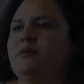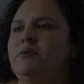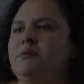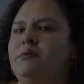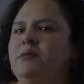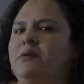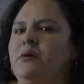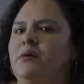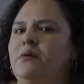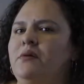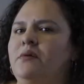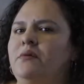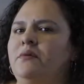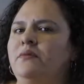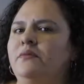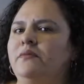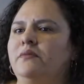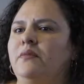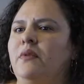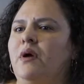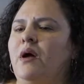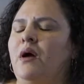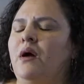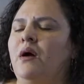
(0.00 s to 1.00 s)
So,
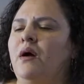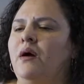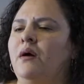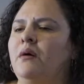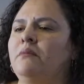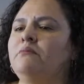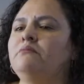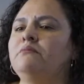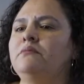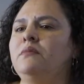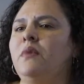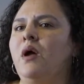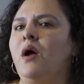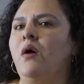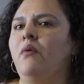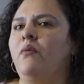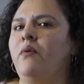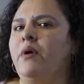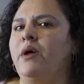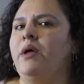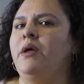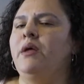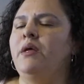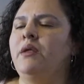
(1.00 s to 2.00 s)

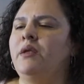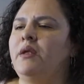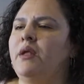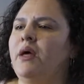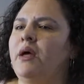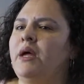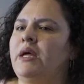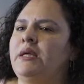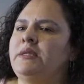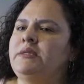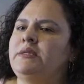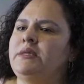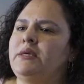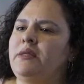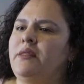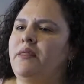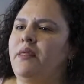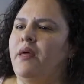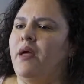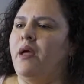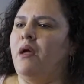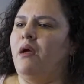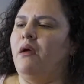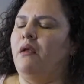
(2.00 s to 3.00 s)
when I did
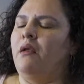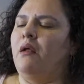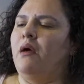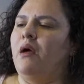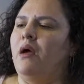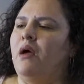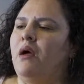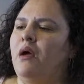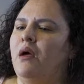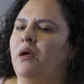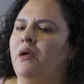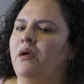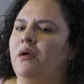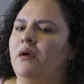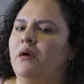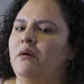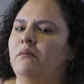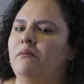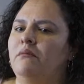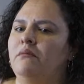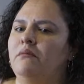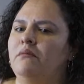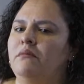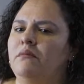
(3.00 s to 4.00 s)
that,
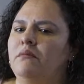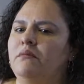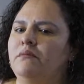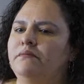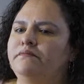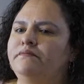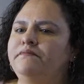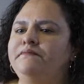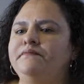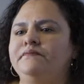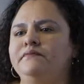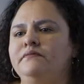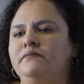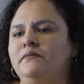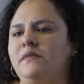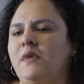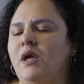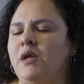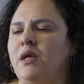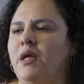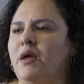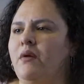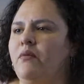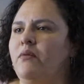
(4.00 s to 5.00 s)
I,
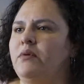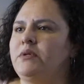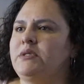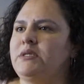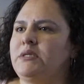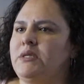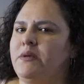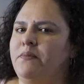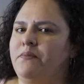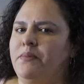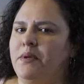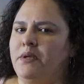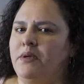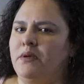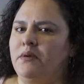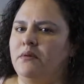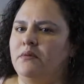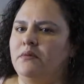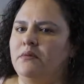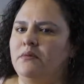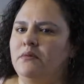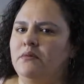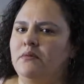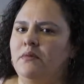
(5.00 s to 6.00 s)
again, was
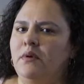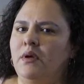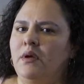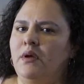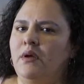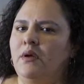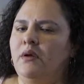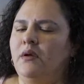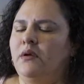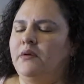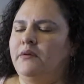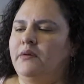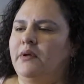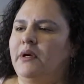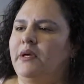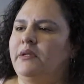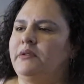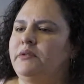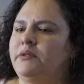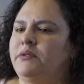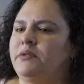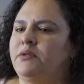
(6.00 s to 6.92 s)
sleeping on,